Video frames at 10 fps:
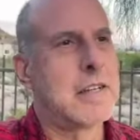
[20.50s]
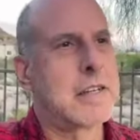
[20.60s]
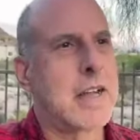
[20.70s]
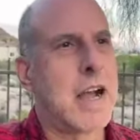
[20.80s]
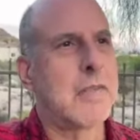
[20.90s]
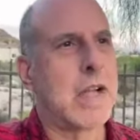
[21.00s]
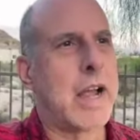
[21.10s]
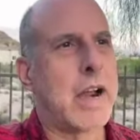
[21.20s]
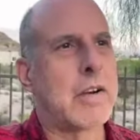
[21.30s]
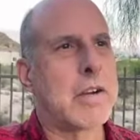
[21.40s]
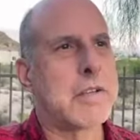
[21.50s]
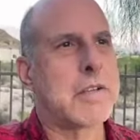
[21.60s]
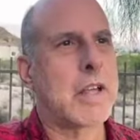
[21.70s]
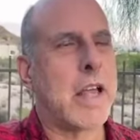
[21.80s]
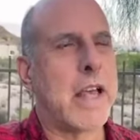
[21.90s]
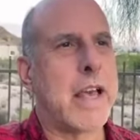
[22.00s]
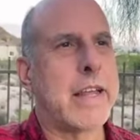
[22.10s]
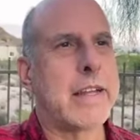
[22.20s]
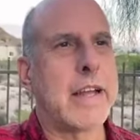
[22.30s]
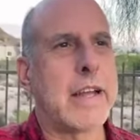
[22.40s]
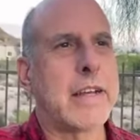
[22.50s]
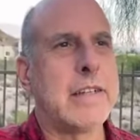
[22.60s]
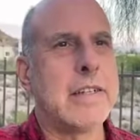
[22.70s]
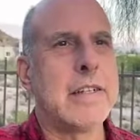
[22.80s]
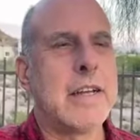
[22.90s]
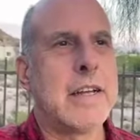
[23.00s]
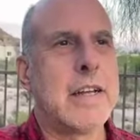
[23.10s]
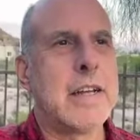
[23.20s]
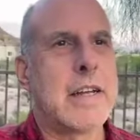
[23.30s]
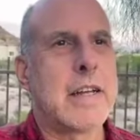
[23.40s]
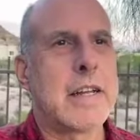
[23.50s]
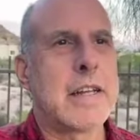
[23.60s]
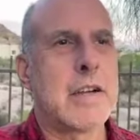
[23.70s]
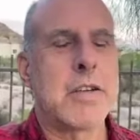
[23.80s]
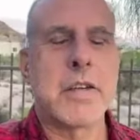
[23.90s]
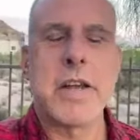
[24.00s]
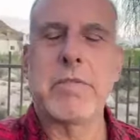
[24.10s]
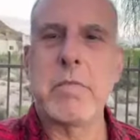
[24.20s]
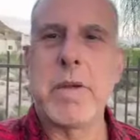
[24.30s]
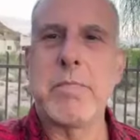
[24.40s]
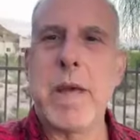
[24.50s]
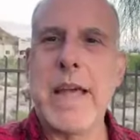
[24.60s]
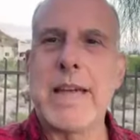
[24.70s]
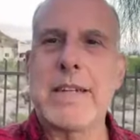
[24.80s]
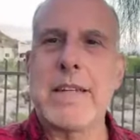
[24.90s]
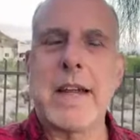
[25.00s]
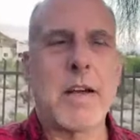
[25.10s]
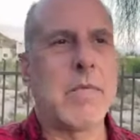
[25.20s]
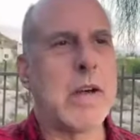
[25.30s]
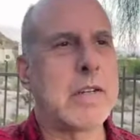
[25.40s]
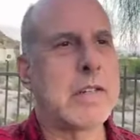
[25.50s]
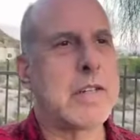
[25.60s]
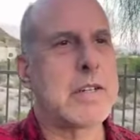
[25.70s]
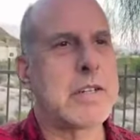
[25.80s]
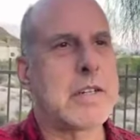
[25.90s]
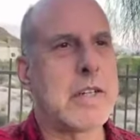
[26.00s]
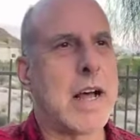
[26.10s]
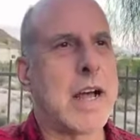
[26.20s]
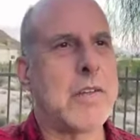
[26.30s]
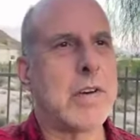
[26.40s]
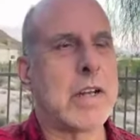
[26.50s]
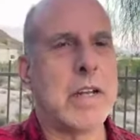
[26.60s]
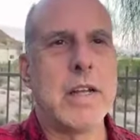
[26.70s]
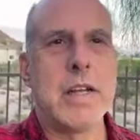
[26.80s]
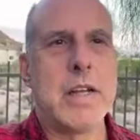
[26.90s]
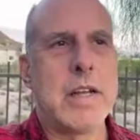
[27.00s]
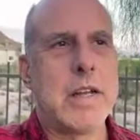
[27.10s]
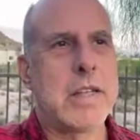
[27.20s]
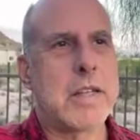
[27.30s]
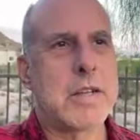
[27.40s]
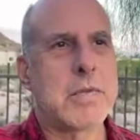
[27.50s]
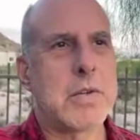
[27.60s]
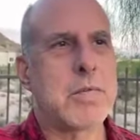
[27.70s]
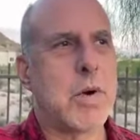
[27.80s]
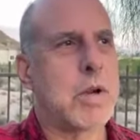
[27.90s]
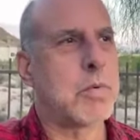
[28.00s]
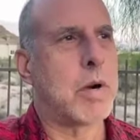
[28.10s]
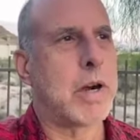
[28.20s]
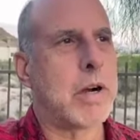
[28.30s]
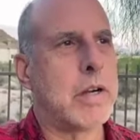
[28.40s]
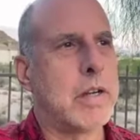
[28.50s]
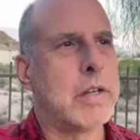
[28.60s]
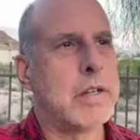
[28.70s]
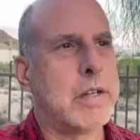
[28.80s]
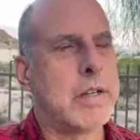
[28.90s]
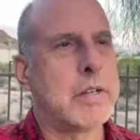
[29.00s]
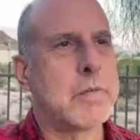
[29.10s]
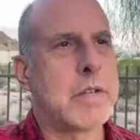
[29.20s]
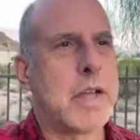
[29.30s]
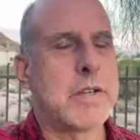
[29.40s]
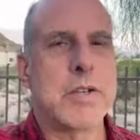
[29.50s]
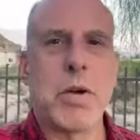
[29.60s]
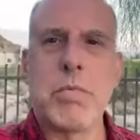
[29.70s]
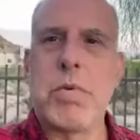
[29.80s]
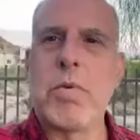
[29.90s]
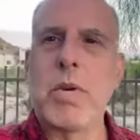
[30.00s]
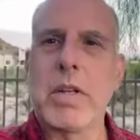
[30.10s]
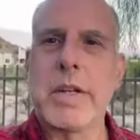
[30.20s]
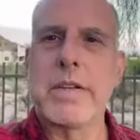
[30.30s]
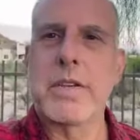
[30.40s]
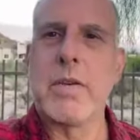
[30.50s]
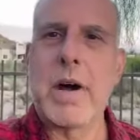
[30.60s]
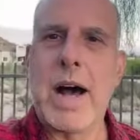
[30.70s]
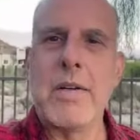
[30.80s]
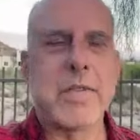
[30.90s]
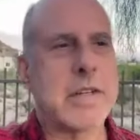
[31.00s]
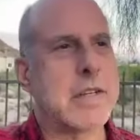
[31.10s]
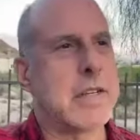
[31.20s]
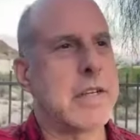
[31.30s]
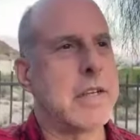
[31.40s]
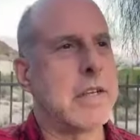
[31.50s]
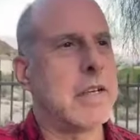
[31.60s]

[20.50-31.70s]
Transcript: Kamala Harris, and uh, you know, you should never be amazed at how politicians lie, but this was one where was done so poorly, so obviously.